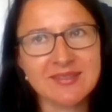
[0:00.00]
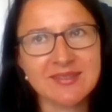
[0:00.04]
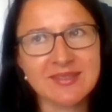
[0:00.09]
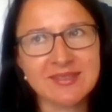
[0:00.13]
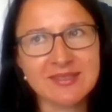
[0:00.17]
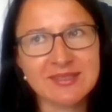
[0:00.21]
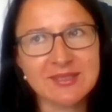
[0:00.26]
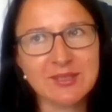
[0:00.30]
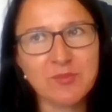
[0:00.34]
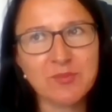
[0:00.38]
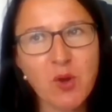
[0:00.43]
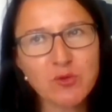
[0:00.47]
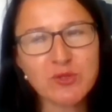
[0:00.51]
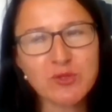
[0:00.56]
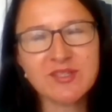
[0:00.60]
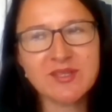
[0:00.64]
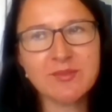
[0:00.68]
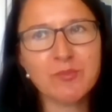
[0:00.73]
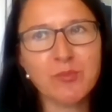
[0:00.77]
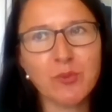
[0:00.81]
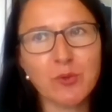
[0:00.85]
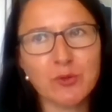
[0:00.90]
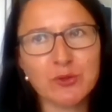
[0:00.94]
the most
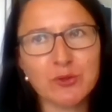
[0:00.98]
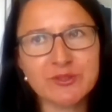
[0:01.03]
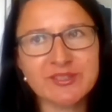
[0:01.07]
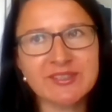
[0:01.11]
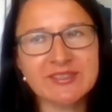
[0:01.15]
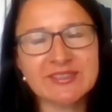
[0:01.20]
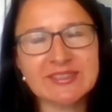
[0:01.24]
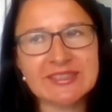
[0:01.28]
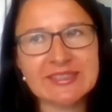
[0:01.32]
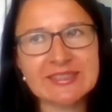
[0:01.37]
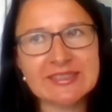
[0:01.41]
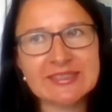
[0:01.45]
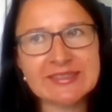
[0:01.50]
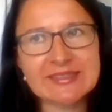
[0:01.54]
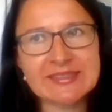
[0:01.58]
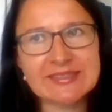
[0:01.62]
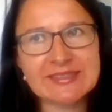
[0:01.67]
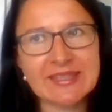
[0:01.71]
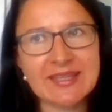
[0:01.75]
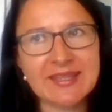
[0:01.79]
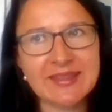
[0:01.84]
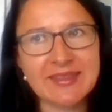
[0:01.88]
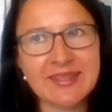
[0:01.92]
important
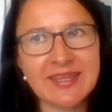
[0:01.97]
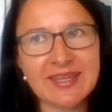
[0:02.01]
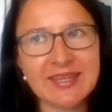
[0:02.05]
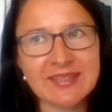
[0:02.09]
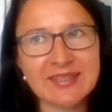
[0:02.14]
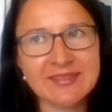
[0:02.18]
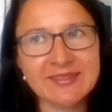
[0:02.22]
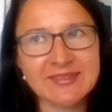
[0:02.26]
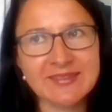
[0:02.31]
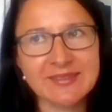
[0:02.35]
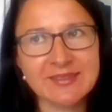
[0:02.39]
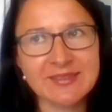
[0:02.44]
is that